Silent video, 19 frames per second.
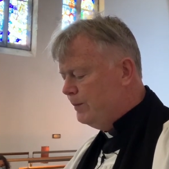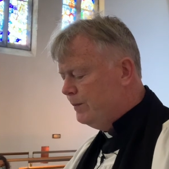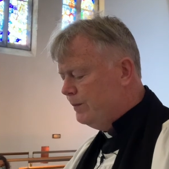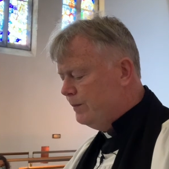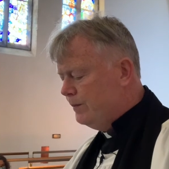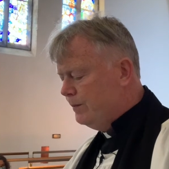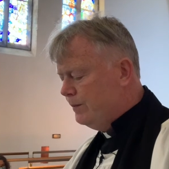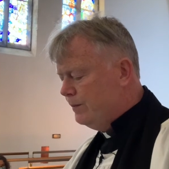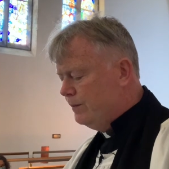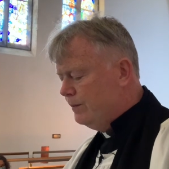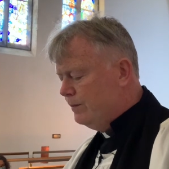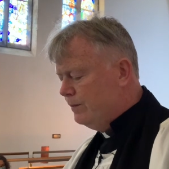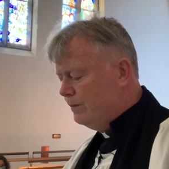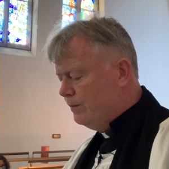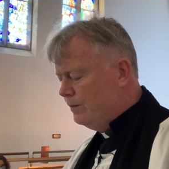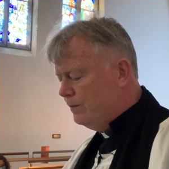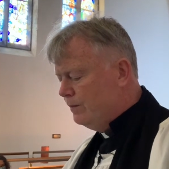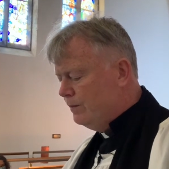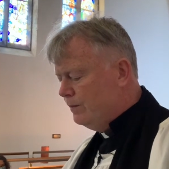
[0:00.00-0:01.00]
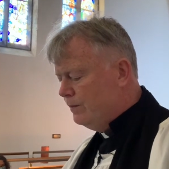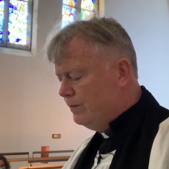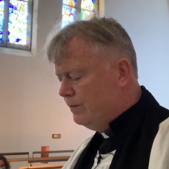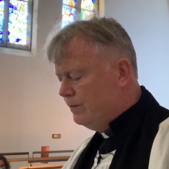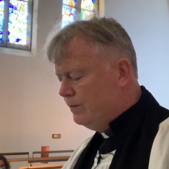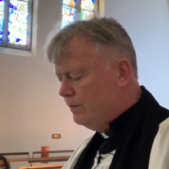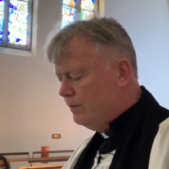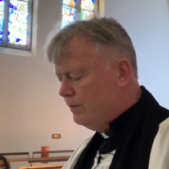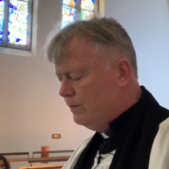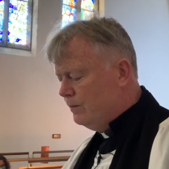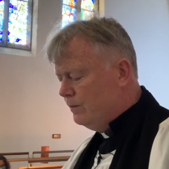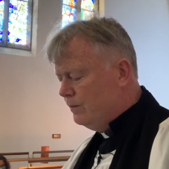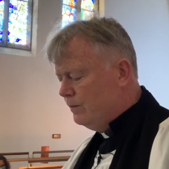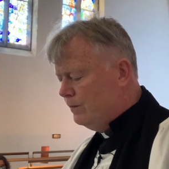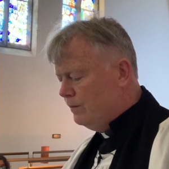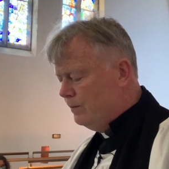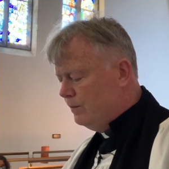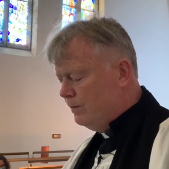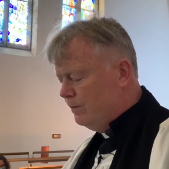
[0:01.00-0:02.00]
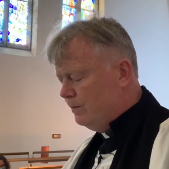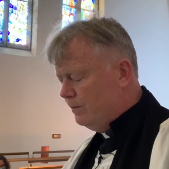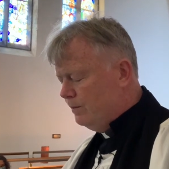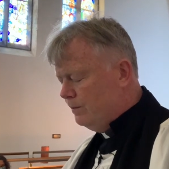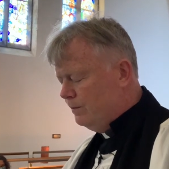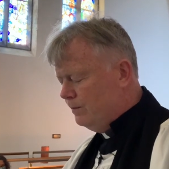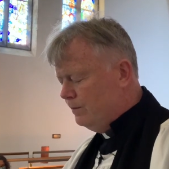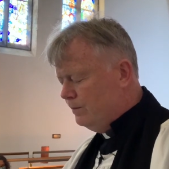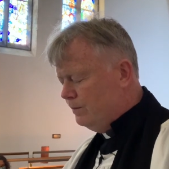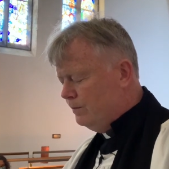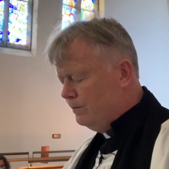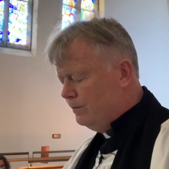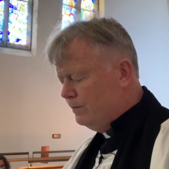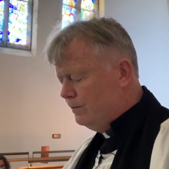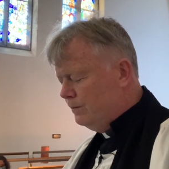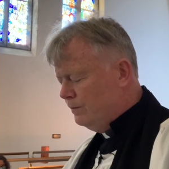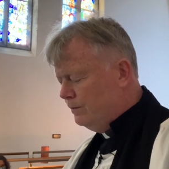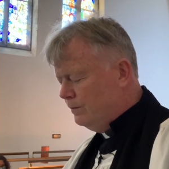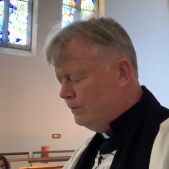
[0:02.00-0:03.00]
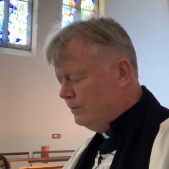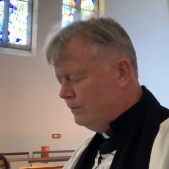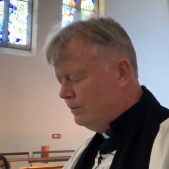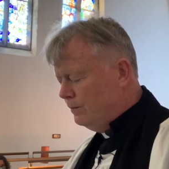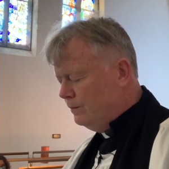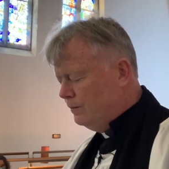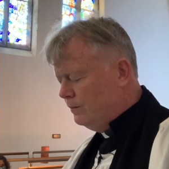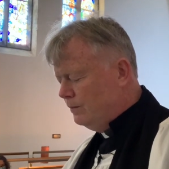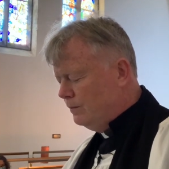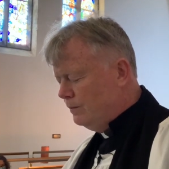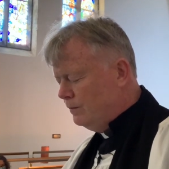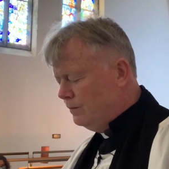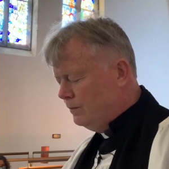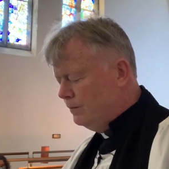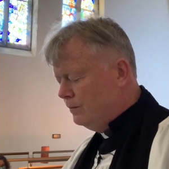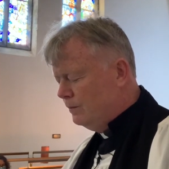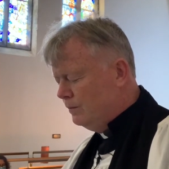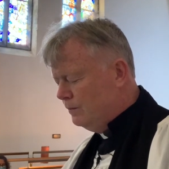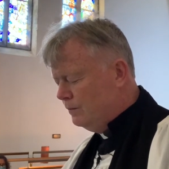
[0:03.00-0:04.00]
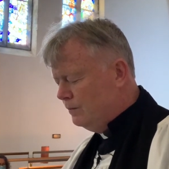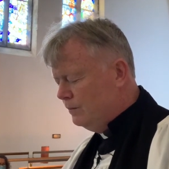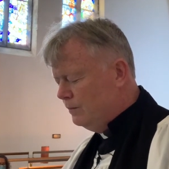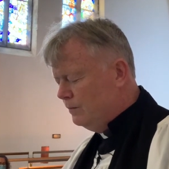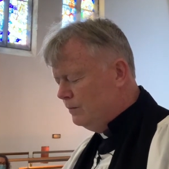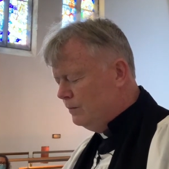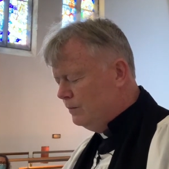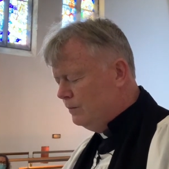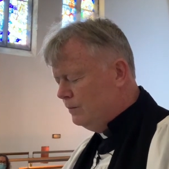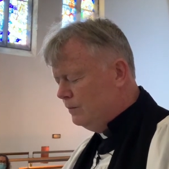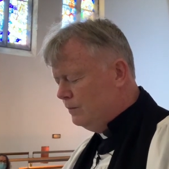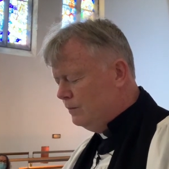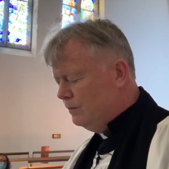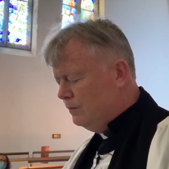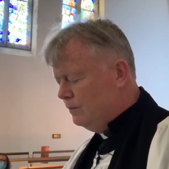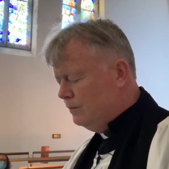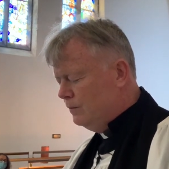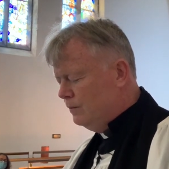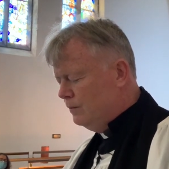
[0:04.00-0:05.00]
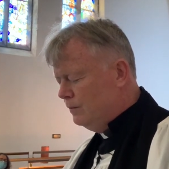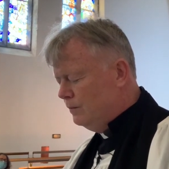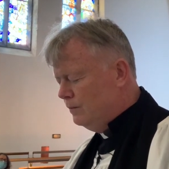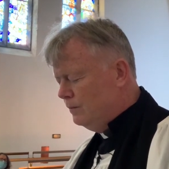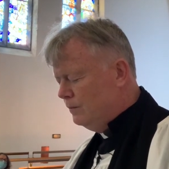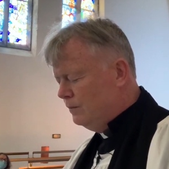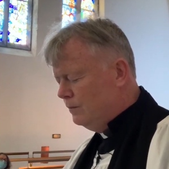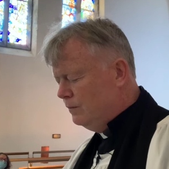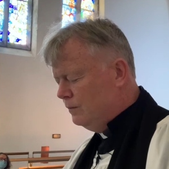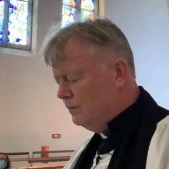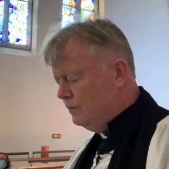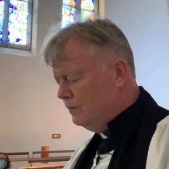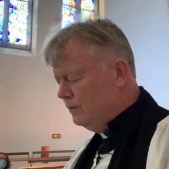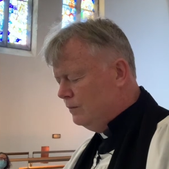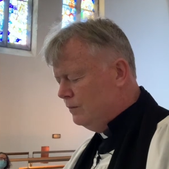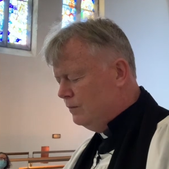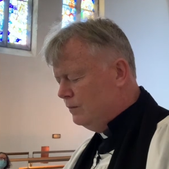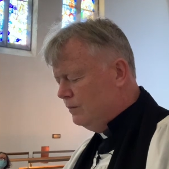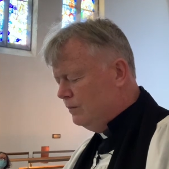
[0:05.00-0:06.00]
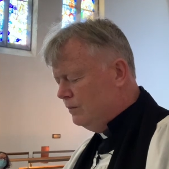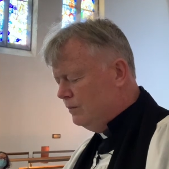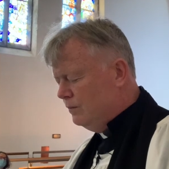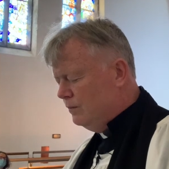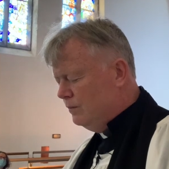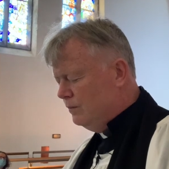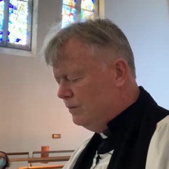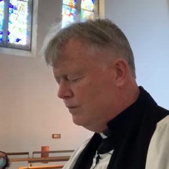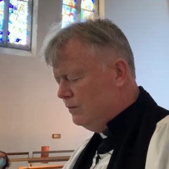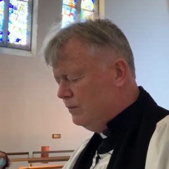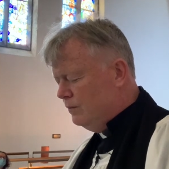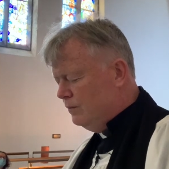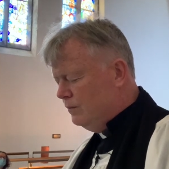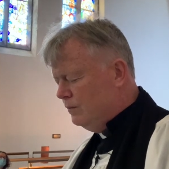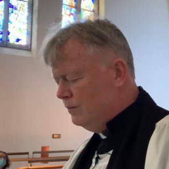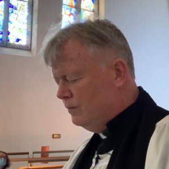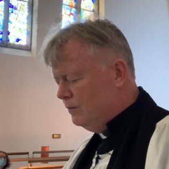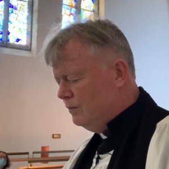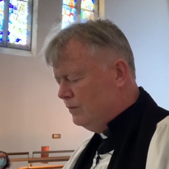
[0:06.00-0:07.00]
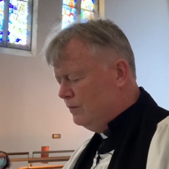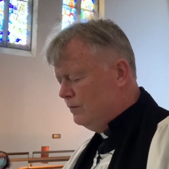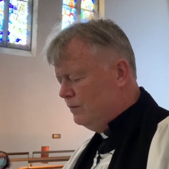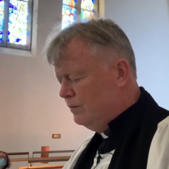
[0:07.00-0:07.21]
(silence)